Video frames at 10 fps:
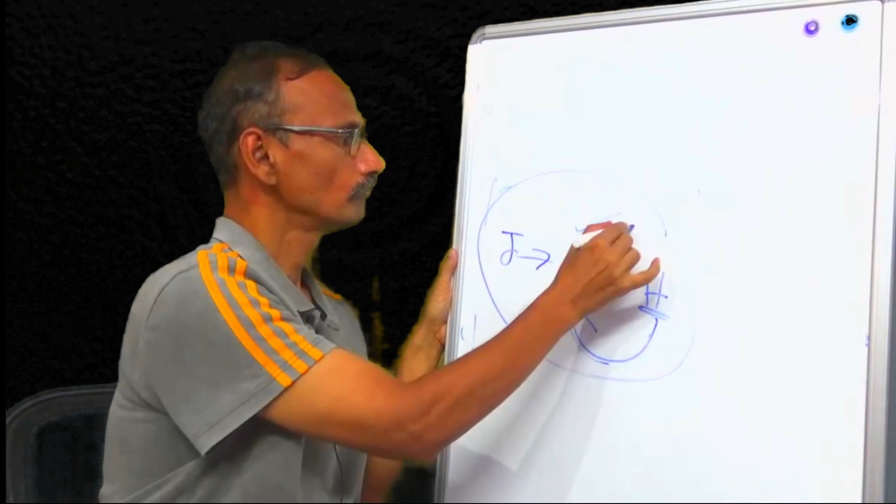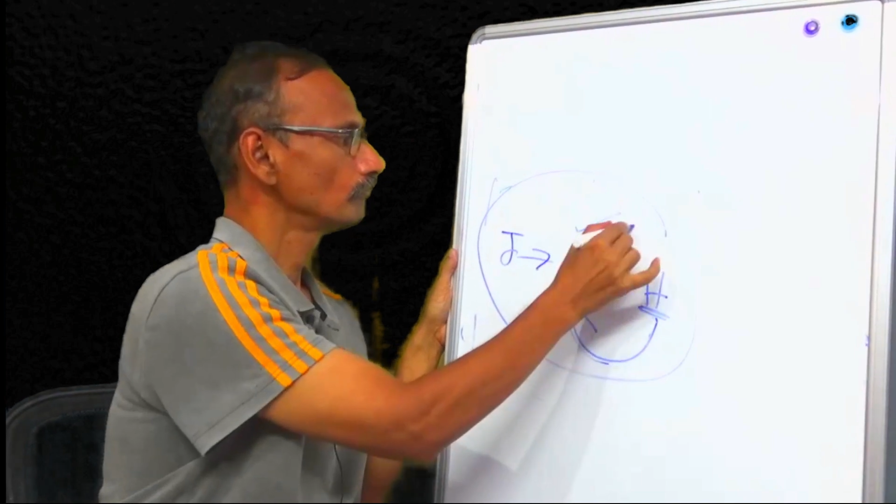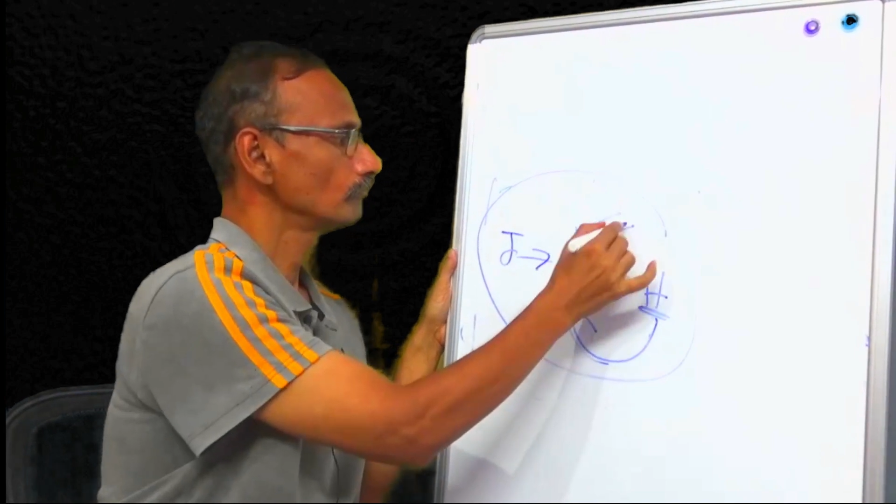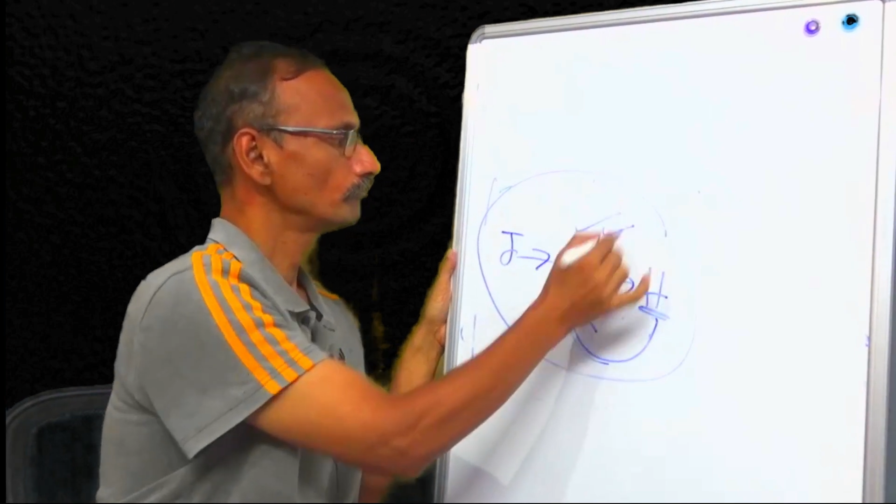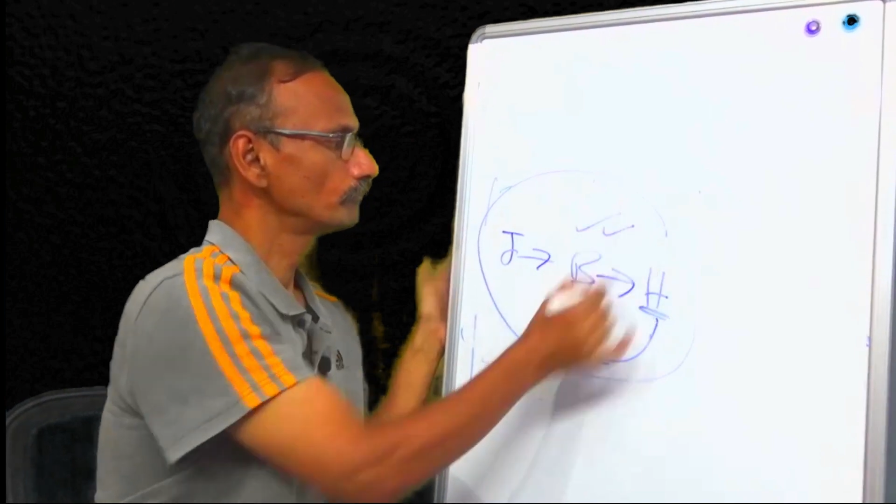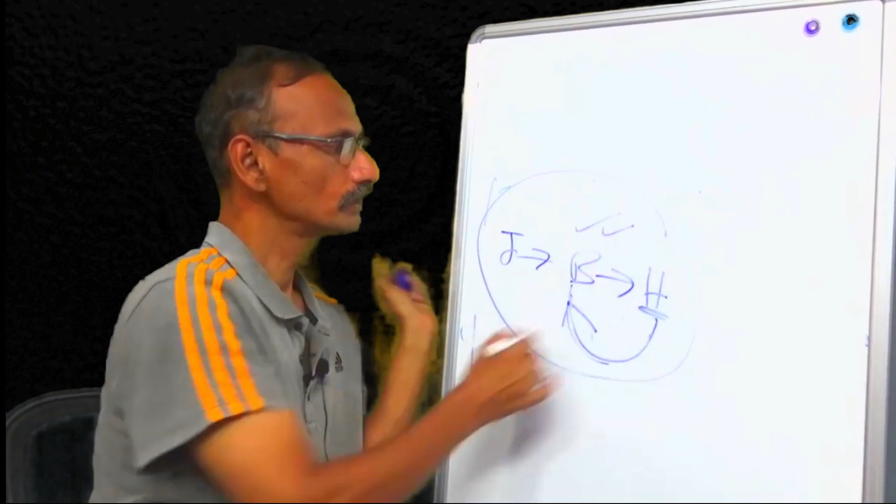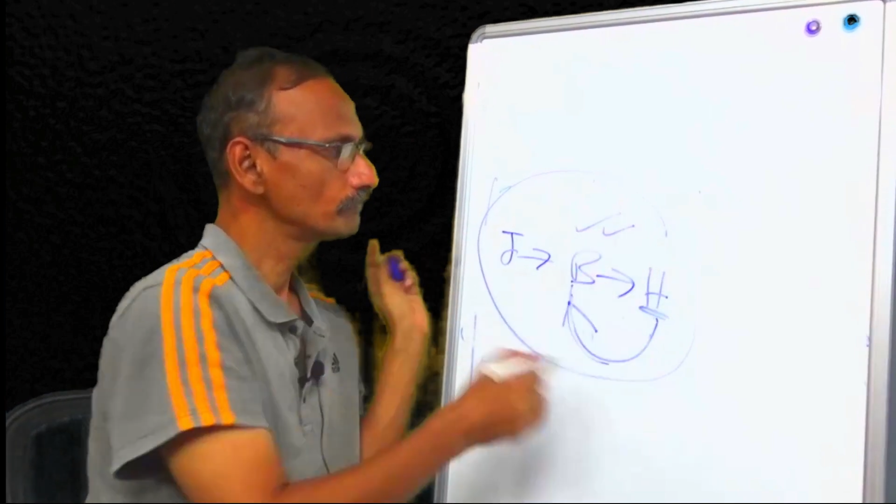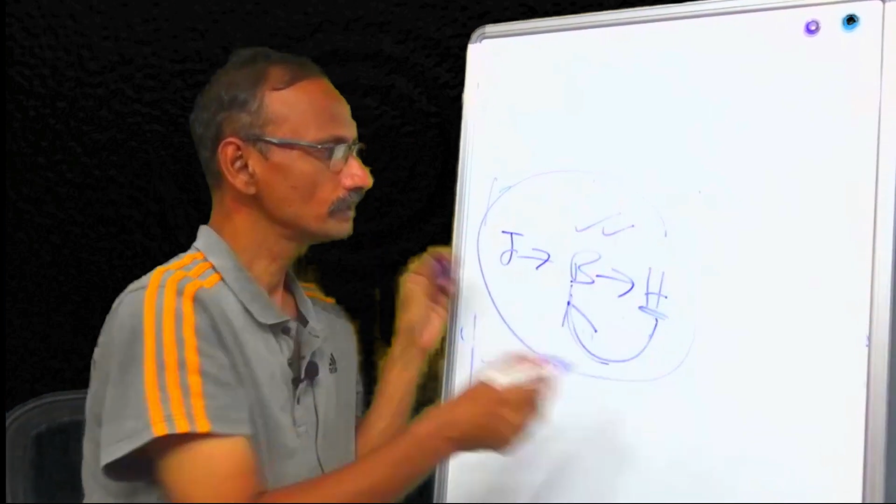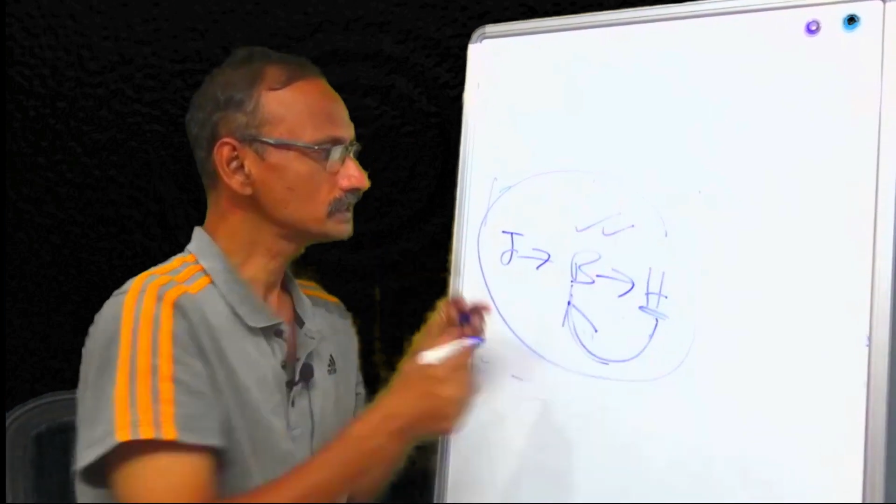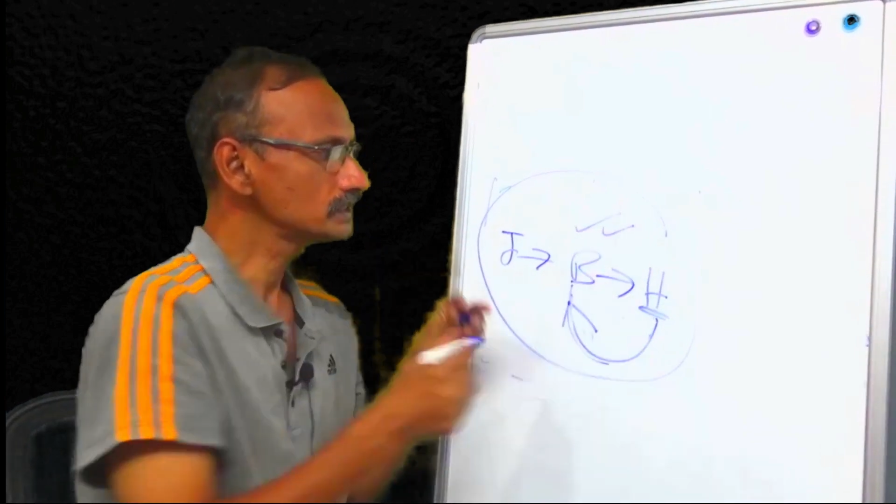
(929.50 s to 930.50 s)
for the
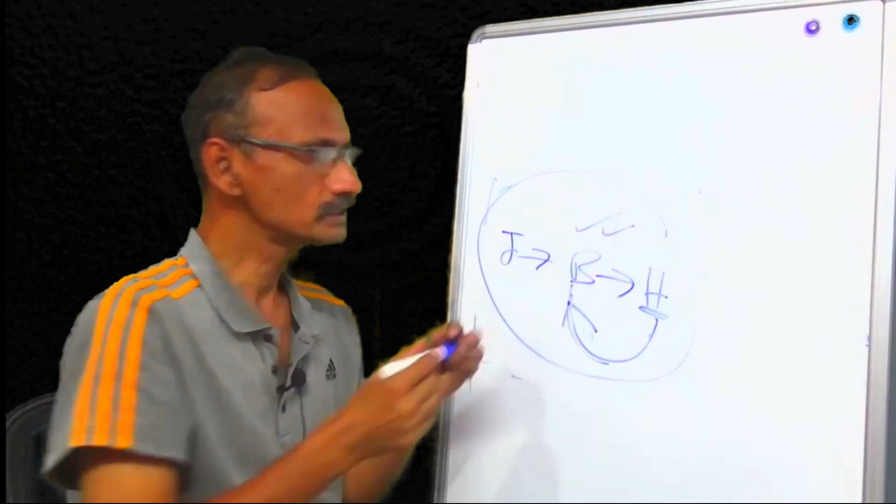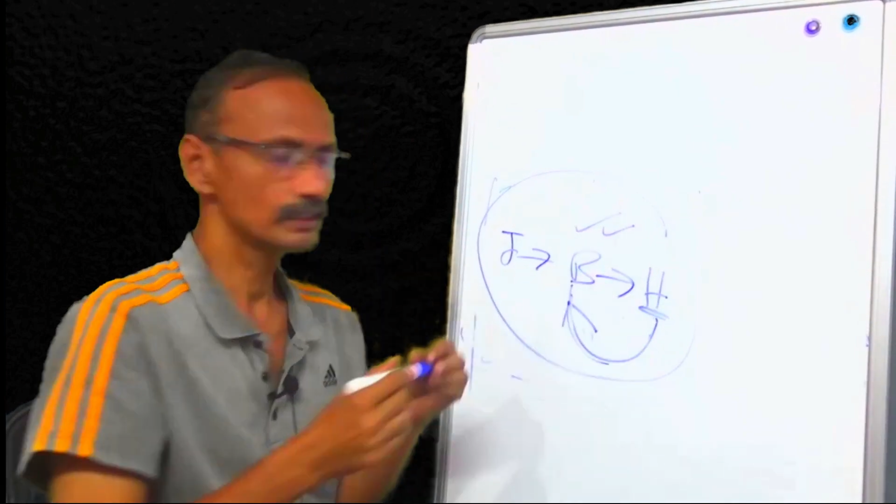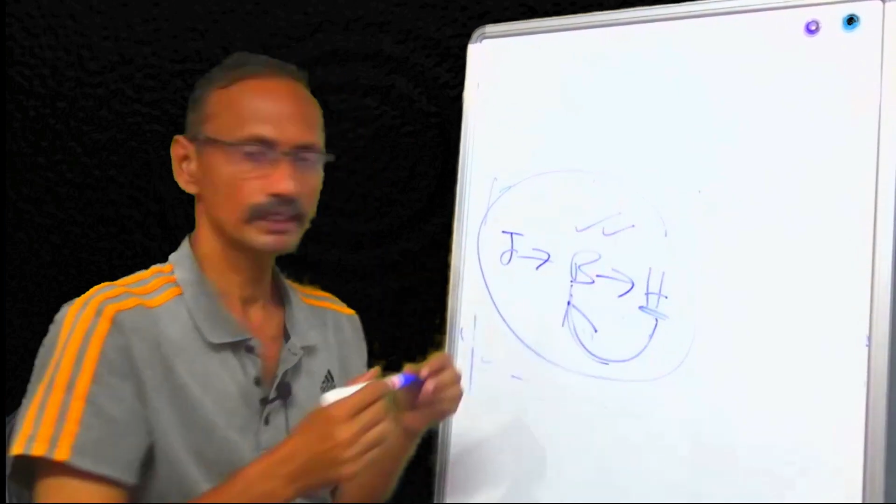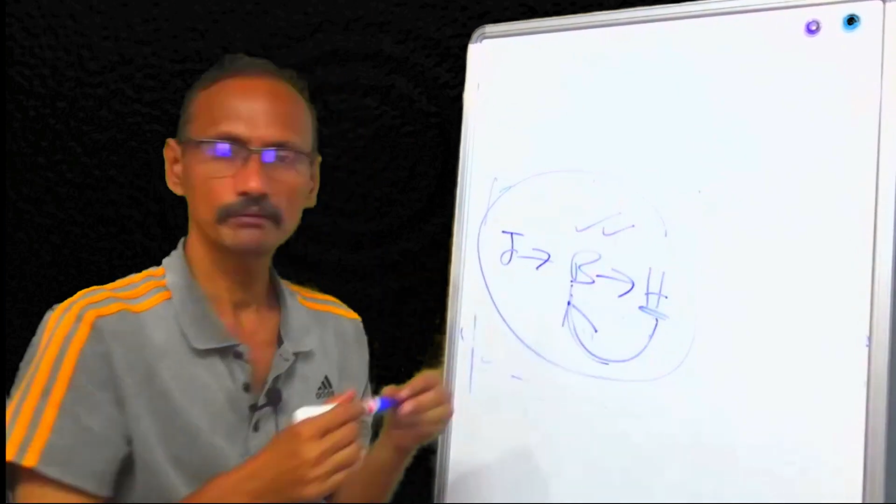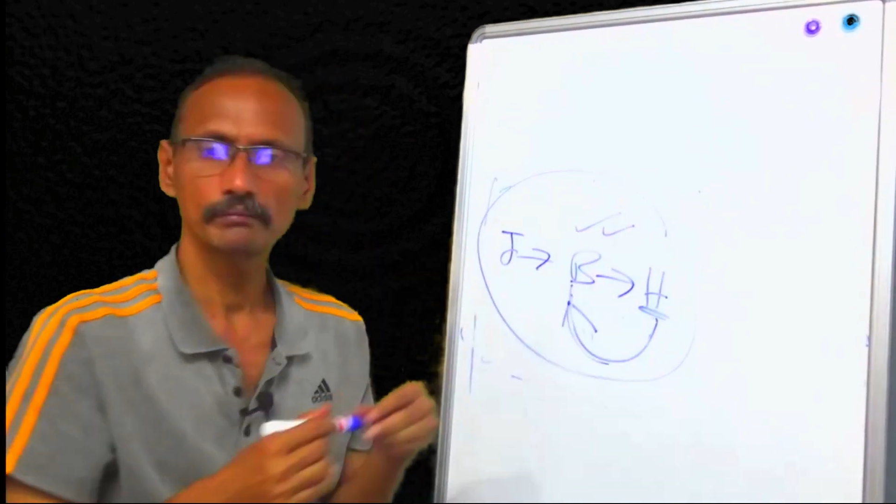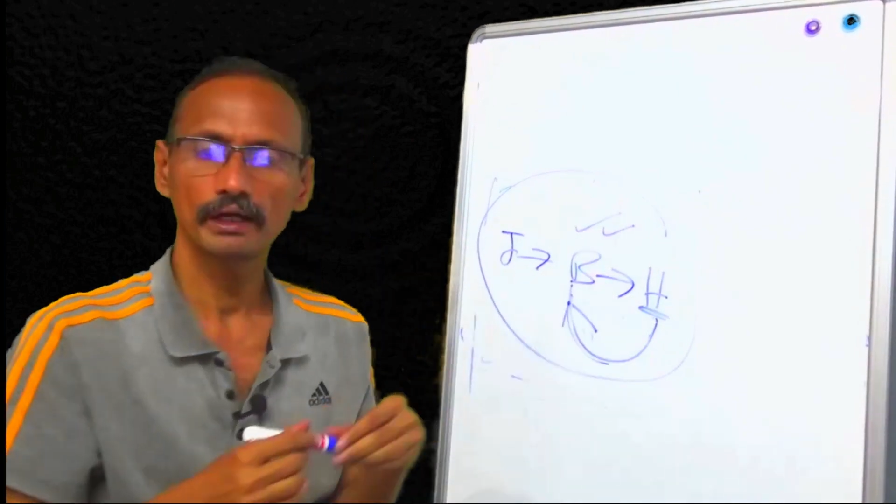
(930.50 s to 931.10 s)
first time,